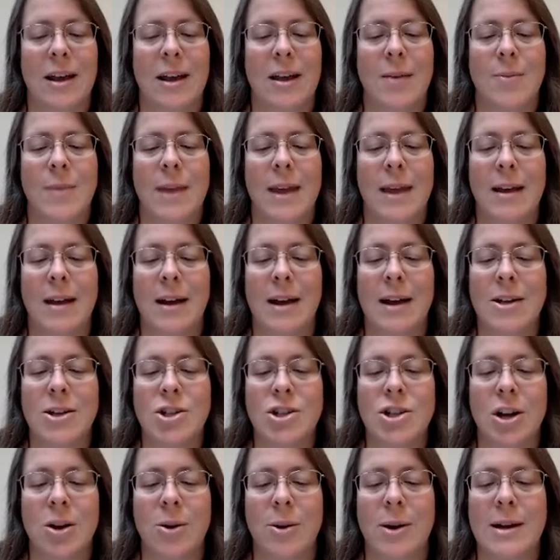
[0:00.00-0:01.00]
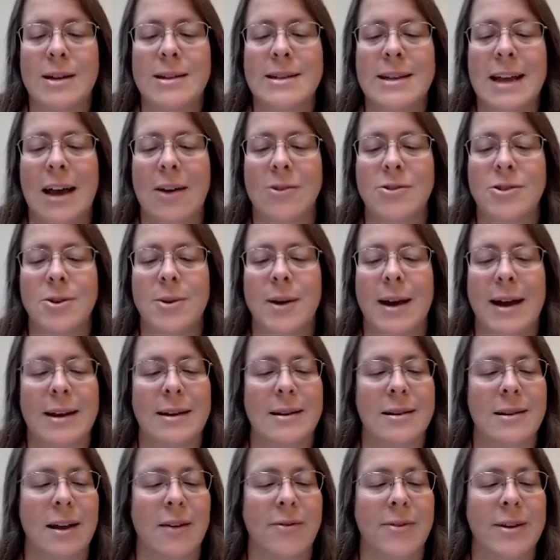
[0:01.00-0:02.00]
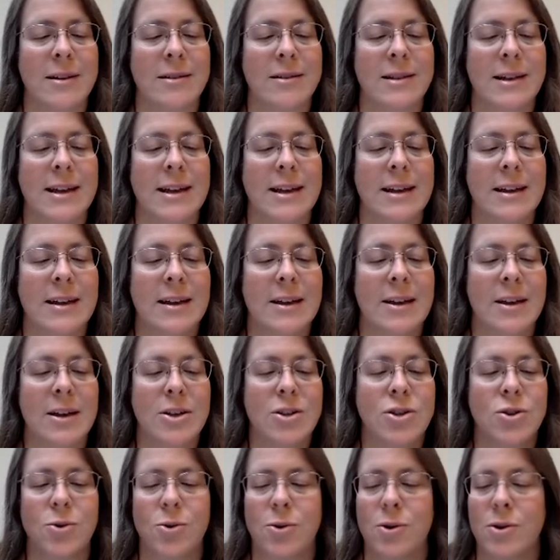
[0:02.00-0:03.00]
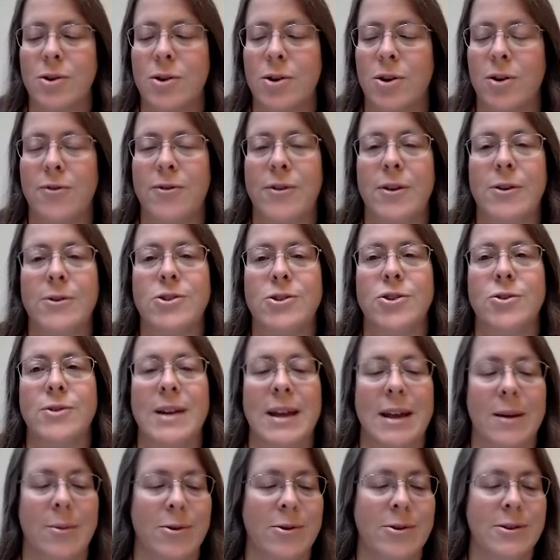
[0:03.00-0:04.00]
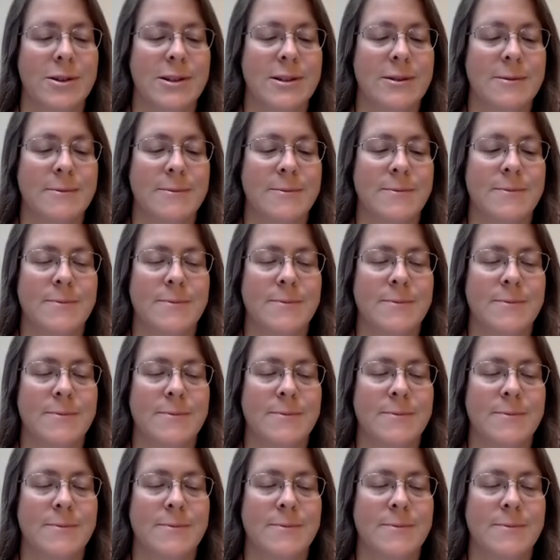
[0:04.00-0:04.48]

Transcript: May God show us how to act lovingly toward our future neighbors.